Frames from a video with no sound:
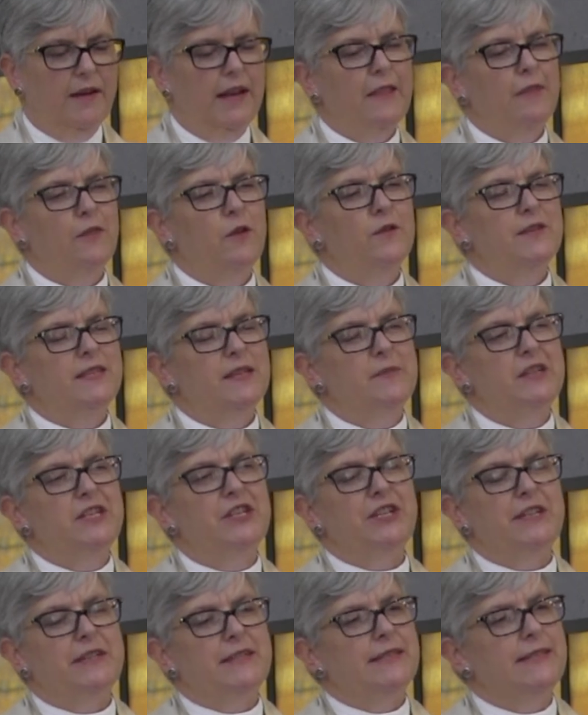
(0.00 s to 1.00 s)
Let those
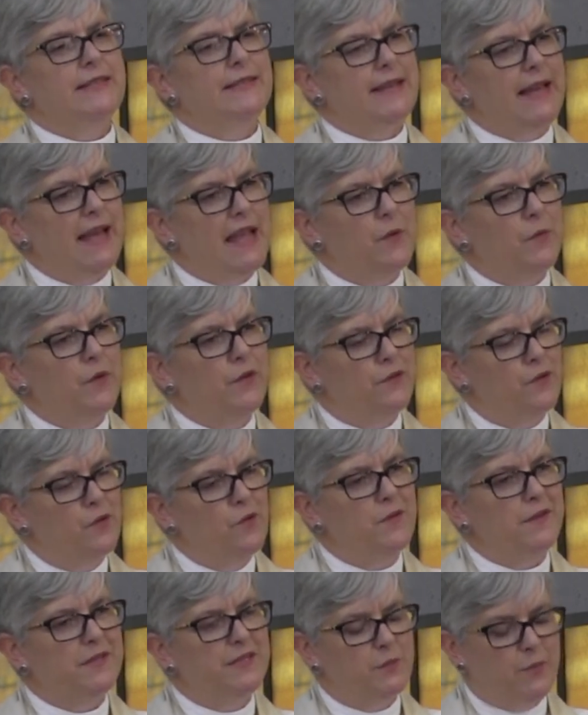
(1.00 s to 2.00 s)
images stay with
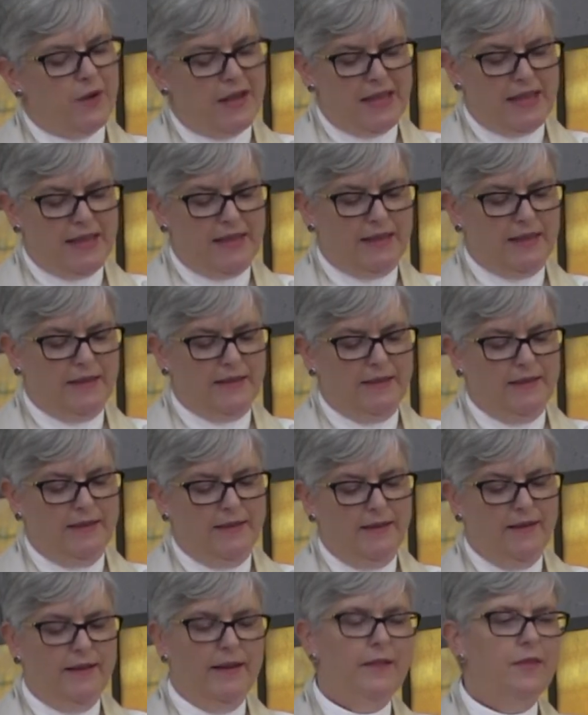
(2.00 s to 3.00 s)
you this
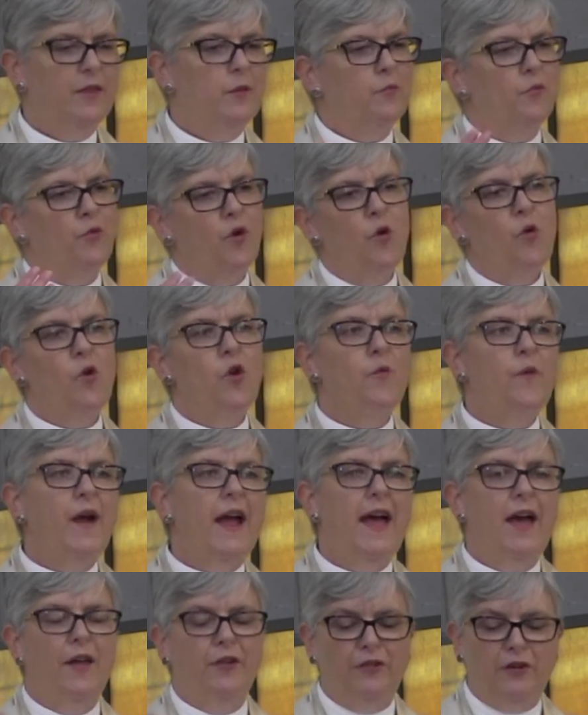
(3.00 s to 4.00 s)
week. Let them roll
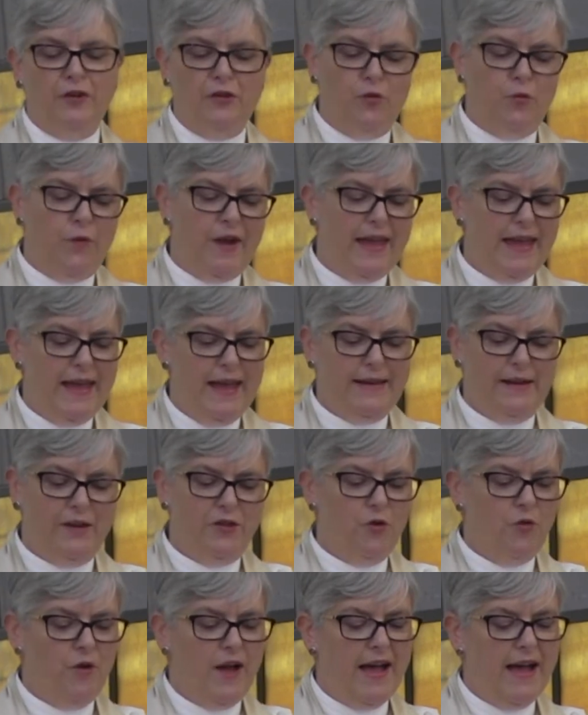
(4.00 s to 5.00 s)
around in your head
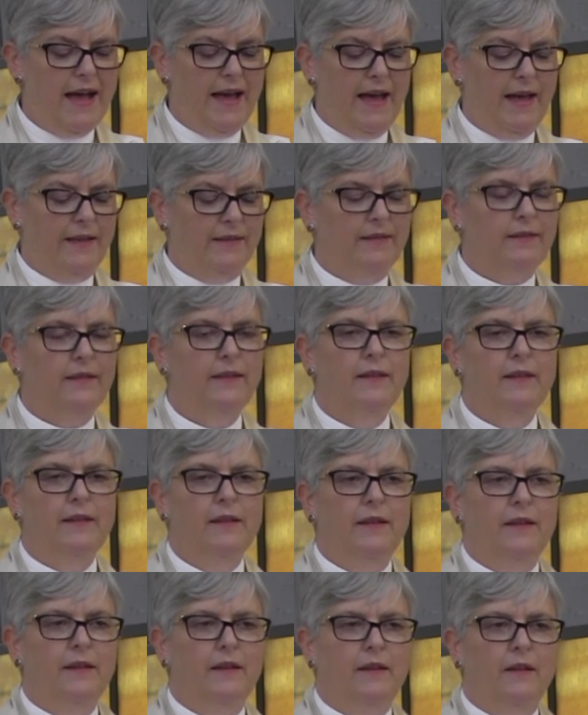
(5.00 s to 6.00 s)
and your heart,
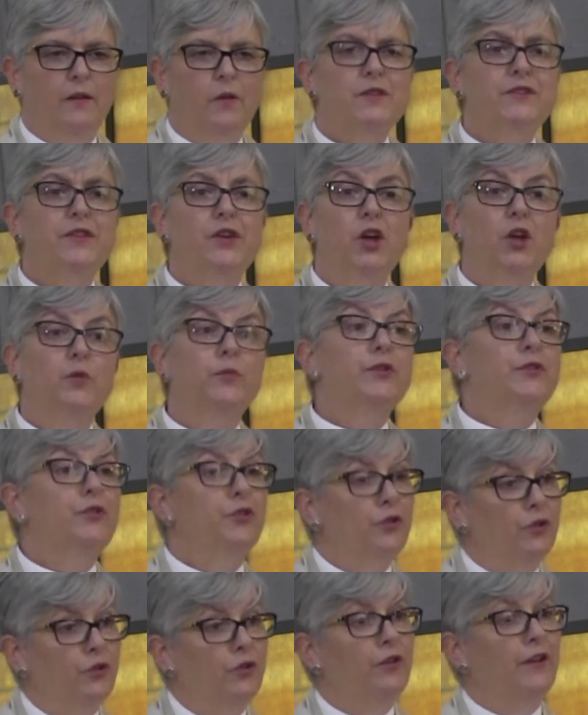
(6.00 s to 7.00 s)
because they're going to
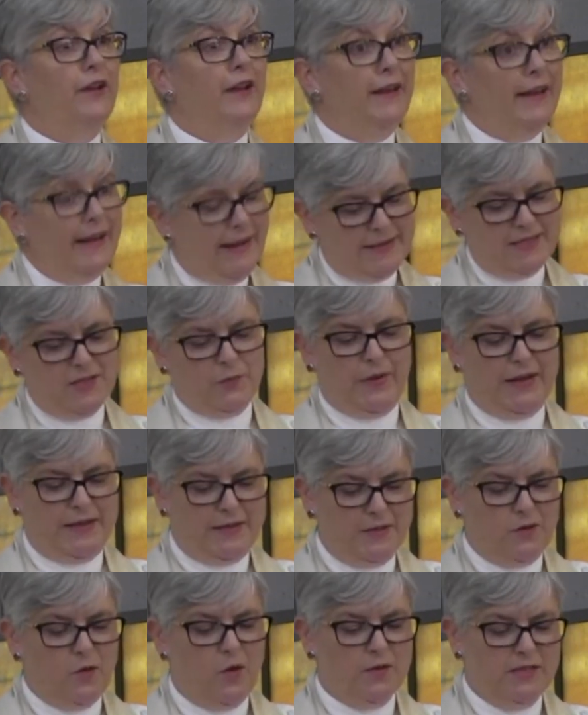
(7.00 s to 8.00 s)
return in next
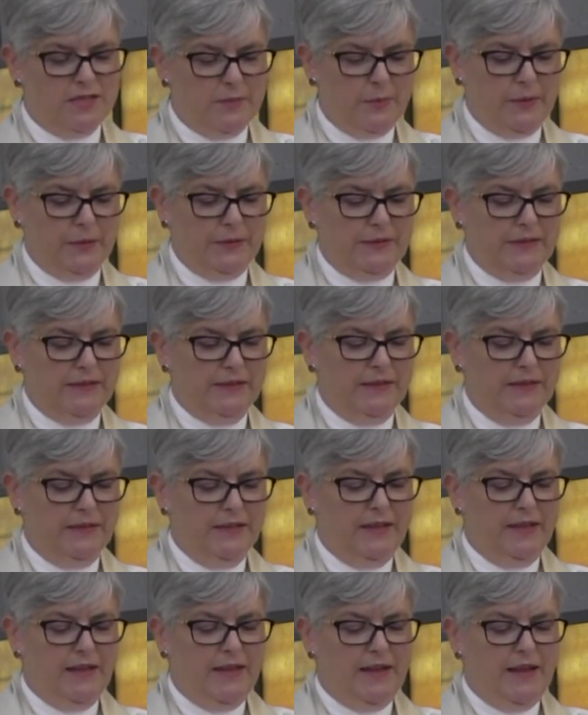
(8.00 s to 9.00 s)
week's Gospel
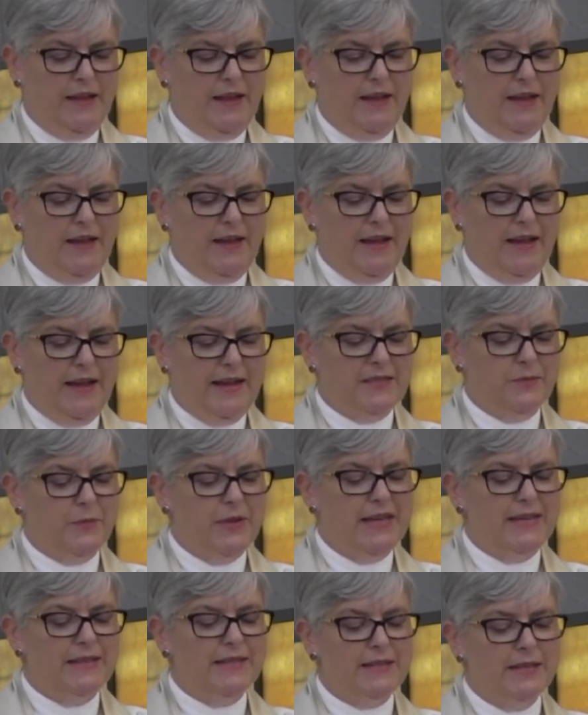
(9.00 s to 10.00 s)
as
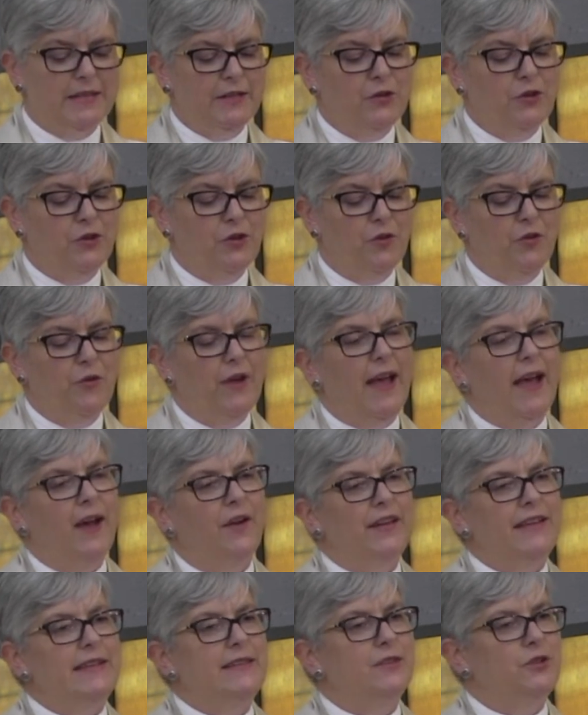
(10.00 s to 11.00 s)
we continue
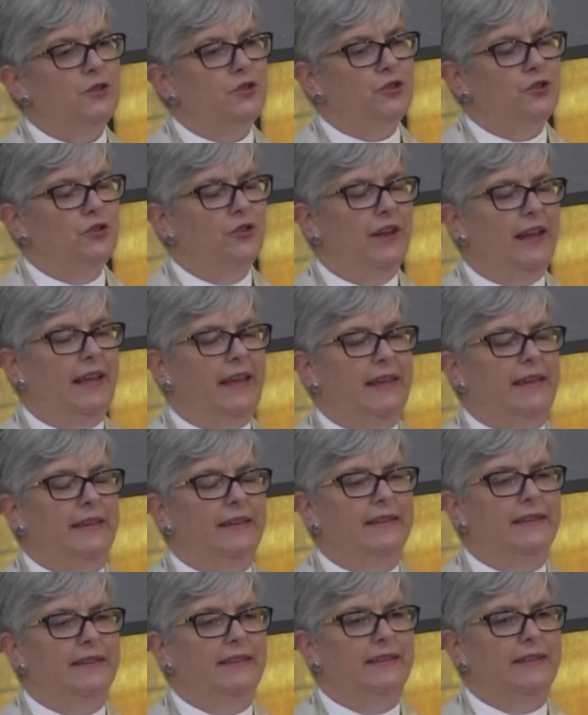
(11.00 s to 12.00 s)
our Easter
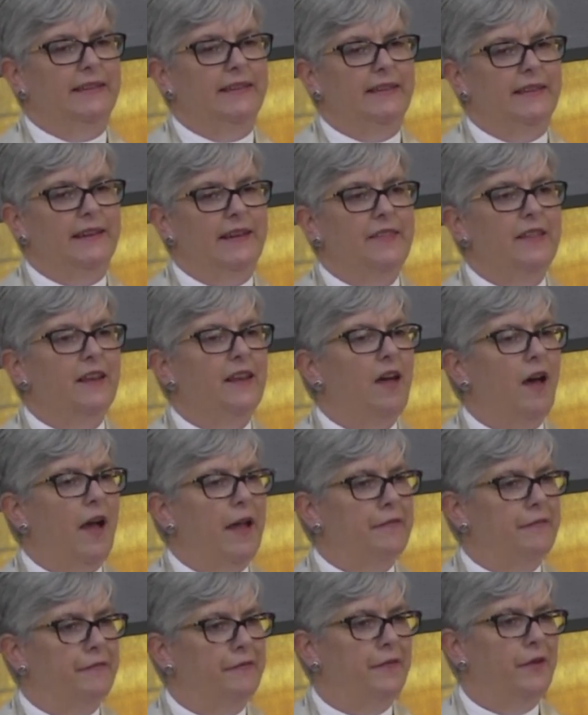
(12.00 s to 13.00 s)
journey in the
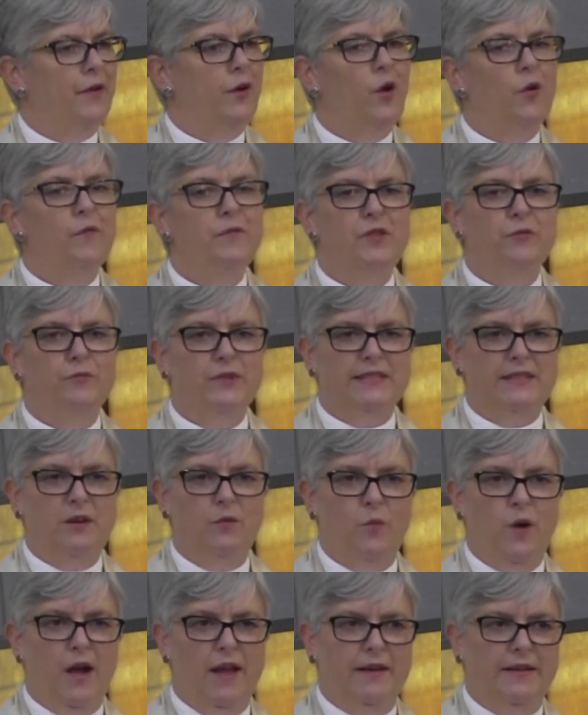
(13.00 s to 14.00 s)
life of the
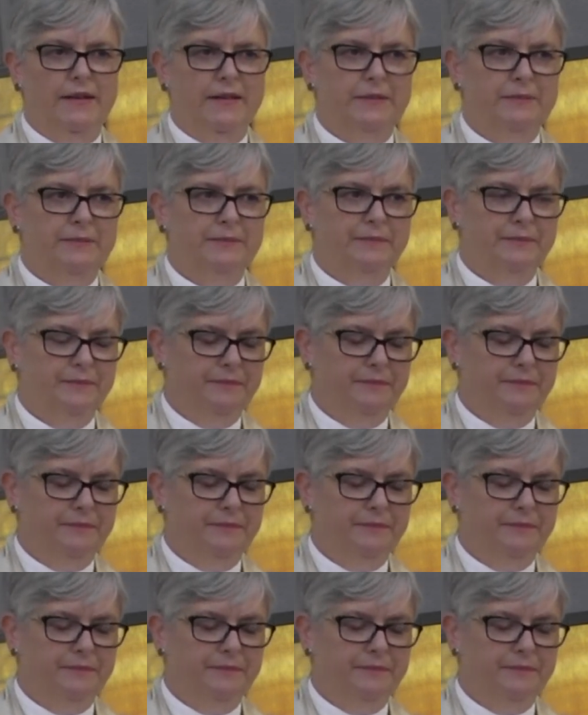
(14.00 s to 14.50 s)
Risen One.